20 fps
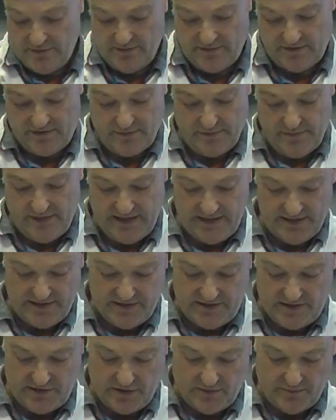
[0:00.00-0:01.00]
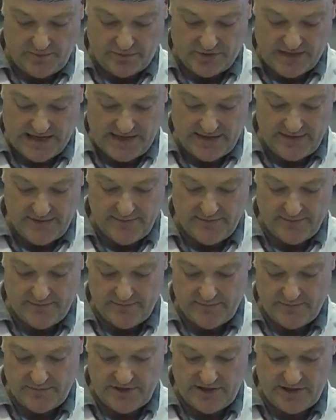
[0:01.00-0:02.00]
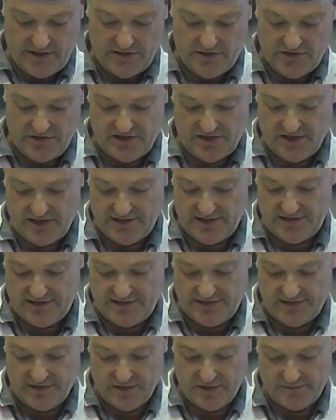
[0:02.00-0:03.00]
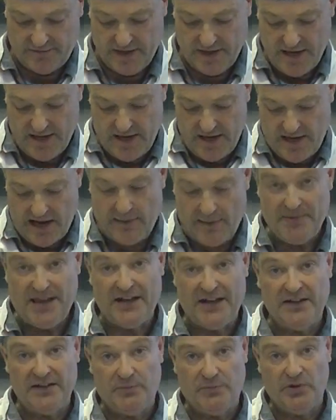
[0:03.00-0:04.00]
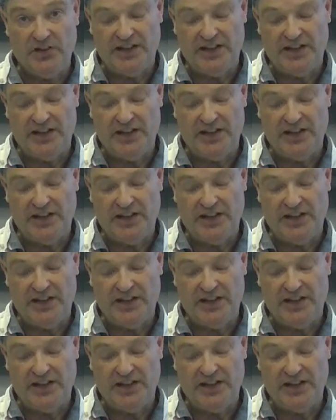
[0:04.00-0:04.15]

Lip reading: the meat has gone brown, the onions are nice and soft. I'm now going to put the